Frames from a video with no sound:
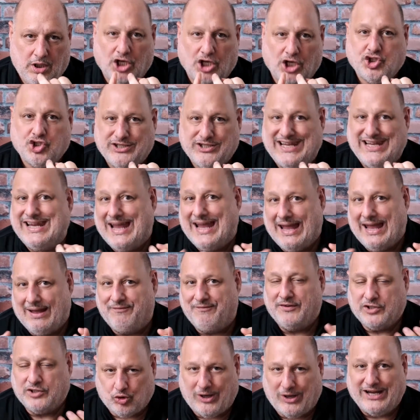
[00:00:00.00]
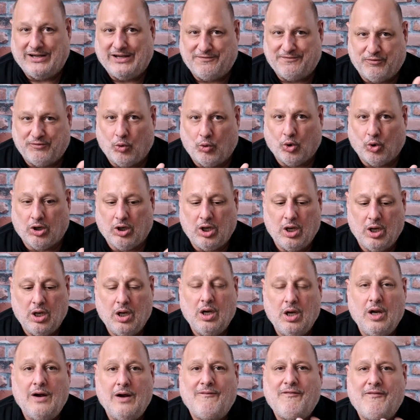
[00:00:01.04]
a TF, a trade for
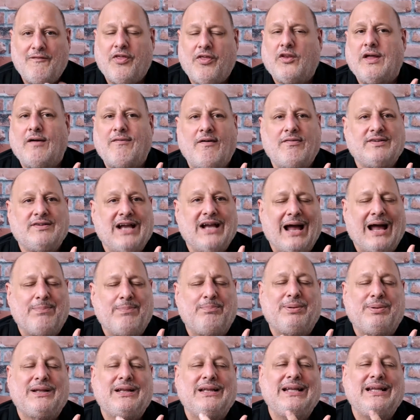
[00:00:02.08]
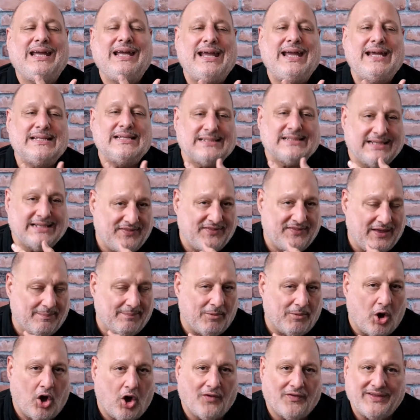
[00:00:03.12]
the love of God, please give
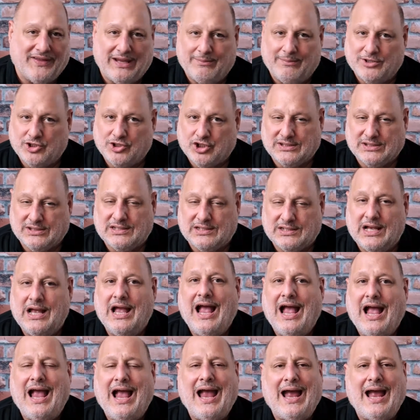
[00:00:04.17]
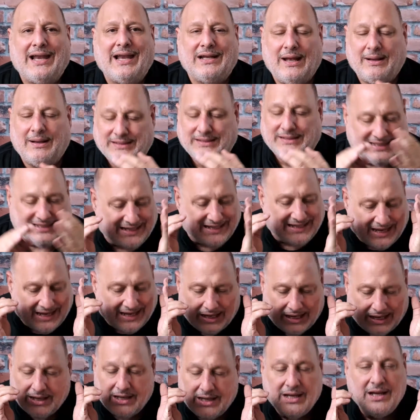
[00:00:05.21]
them all the images ahead in
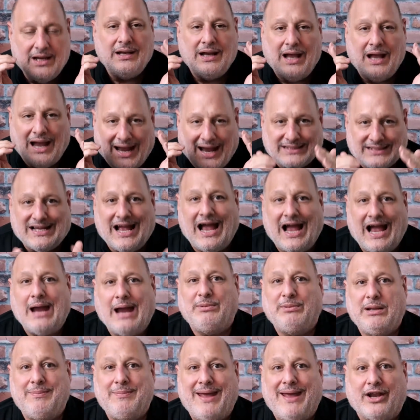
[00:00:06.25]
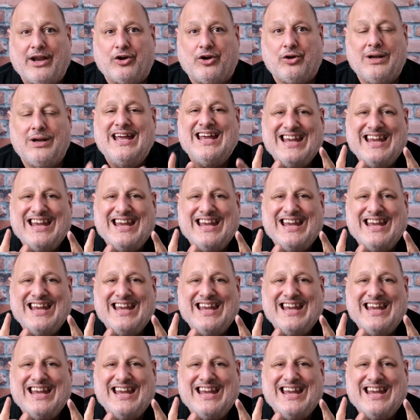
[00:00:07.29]
a timely manner.